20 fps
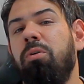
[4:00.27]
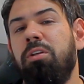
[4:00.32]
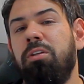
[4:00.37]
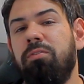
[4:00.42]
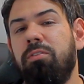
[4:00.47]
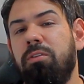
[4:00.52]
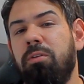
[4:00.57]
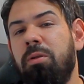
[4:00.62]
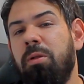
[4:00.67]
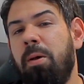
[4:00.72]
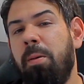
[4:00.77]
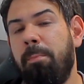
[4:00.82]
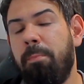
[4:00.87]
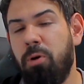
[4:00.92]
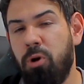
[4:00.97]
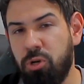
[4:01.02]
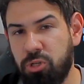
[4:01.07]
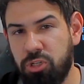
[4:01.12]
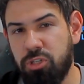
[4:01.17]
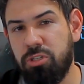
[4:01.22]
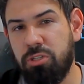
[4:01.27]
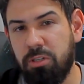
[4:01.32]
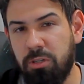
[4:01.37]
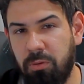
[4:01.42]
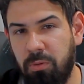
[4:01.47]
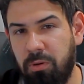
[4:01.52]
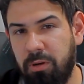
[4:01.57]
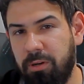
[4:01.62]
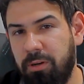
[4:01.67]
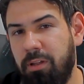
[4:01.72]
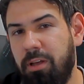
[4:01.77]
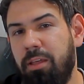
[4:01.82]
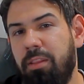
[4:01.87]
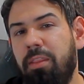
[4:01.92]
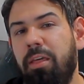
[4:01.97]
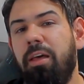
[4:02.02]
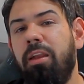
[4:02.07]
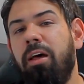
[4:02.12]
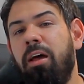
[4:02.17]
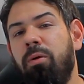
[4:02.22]
even purchasing one.
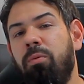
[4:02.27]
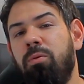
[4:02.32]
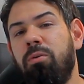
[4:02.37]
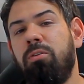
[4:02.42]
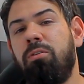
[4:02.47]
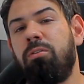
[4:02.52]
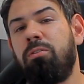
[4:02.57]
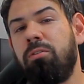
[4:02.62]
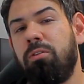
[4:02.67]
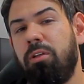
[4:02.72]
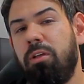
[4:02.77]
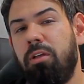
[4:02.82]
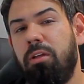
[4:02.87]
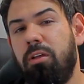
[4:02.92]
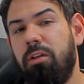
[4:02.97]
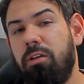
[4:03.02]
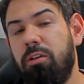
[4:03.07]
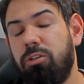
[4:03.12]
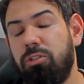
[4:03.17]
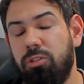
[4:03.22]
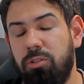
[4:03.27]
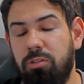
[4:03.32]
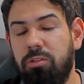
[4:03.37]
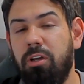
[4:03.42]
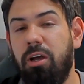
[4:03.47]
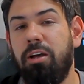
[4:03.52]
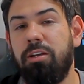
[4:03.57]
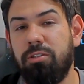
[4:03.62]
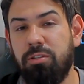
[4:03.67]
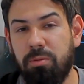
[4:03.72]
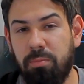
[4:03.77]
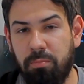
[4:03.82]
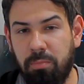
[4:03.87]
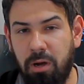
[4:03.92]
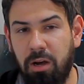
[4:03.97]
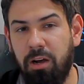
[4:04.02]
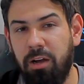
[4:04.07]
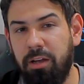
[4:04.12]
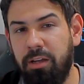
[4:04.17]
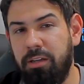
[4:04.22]
And then I will show you guys
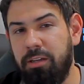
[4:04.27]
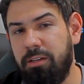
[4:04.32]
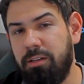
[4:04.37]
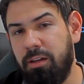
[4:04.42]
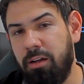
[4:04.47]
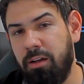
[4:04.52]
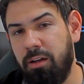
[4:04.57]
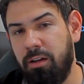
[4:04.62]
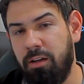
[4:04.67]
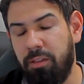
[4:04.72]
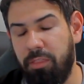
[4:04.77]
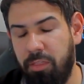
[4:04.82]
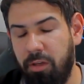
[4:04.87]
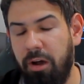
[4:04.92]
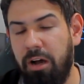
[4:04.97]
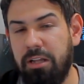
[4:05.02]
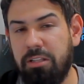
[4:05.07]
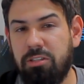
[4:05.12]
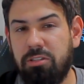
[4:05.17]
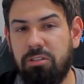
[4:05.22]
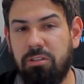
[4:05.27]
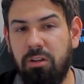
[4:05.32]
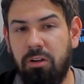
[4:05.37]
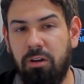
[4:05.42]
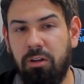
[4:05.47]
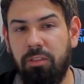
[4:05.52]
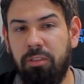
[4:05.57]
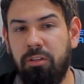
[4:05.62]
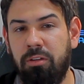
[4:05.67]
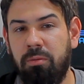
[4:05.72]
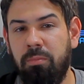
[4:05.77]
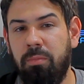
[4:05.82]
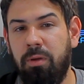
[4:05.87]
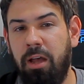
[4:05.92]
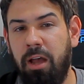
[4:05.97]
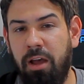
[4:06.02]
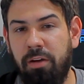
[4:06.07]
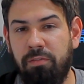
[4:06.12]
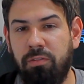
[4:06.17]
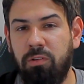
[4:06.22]
my thoughts on them
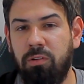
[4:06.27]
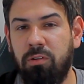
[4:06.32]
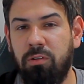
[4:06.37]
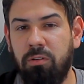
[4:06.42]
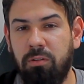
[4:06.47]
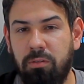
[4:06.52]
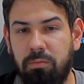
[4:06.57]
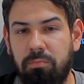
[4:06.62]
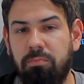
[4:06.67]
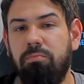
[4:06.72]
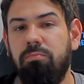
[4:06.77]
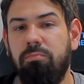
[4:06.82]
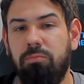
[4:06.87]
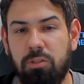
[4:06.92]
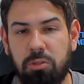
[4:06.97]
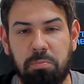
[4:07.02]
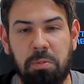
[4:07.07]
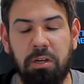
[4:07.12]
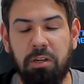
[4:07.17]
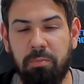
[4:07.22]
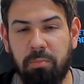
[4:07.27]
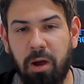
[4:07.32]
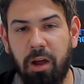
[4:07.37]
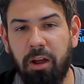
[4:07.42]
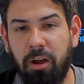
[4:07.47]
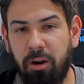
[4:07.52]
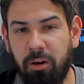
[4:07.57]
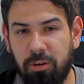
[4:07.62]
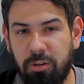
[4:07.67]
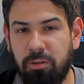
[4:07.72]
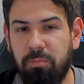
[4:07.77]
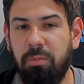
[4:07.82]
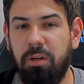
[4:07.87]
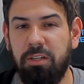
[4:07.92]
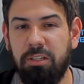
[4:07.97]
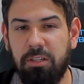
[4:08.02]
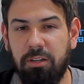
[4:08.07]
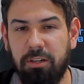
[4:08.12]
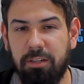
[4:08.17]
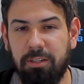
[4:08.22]
after spending my hard-earned
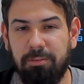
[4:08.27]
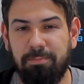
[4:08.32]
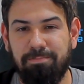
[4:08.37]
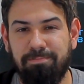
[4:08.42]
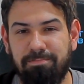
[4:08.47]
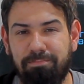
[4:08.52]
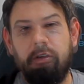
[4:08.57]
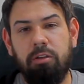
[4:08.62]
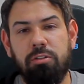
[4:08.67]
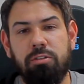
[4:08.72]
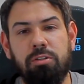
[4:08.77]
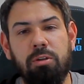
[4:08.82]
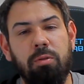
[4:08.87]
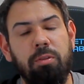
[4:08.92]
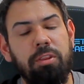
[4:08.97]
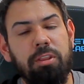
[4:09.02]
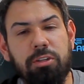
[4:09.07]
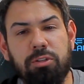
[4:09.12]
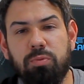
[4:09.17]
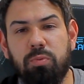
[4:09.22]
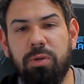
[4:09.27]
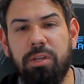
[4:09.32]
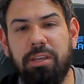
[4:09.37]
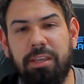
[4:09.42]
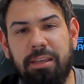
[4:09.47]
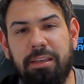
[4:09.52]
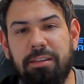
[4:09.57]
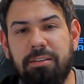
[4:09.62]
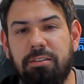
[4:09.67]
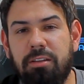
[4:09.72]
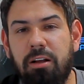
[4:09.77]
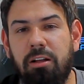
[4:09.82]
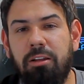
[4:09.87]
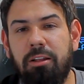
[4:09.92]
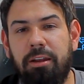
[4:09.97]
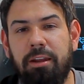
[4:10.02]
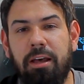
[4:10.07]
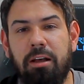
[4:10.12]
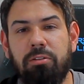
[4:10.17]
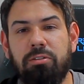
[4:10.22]
money on it. So this week, Intel
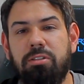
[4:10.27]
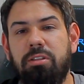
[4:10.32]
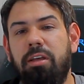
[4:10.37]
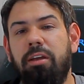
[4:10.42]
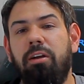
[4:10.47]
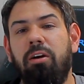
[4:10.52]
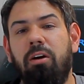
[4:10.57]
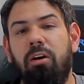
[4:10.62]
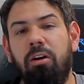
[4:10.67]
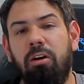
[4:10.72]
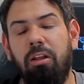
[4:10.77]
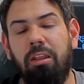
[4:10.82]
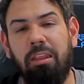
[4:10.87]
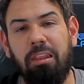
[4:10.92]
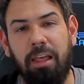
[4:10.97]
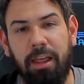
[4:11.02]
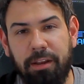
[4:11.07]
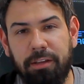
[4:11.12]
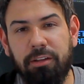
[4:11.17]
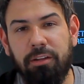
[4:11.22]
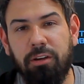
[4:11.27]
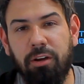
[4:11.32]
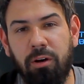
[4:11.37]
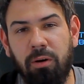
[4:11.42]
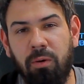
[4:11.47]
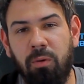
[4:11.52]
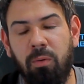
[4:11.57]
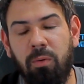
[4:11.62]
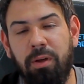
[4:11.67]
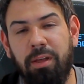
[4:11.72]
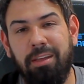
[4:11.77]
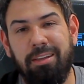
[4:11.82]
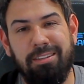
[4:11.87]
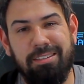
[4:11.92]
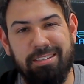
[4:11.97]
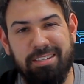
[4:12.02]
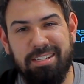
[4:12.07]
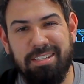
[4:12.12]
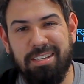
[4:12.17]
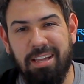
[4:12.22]
announced they are letting go
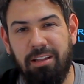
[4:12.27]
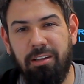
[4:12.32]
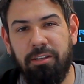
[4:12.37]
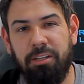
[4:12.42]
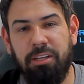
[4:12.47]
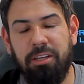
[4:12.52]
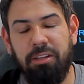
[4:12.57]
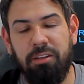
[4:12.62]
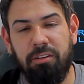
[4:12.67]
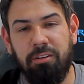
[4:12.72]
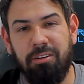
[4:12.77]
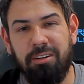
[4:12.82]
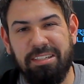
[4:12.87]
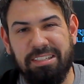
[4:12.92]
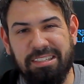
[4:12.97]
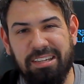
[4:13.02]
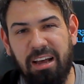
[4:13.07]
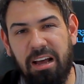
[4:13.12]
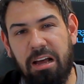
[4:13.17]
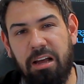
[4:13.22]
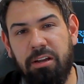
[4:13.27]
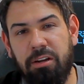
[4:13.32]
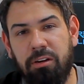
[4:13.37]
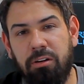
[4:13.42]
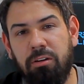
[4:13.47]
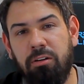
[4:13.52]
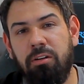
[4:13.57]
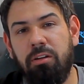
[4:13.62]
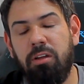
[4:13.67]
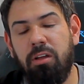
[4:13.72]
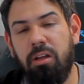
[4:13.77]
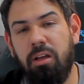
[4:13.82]
and selling their entire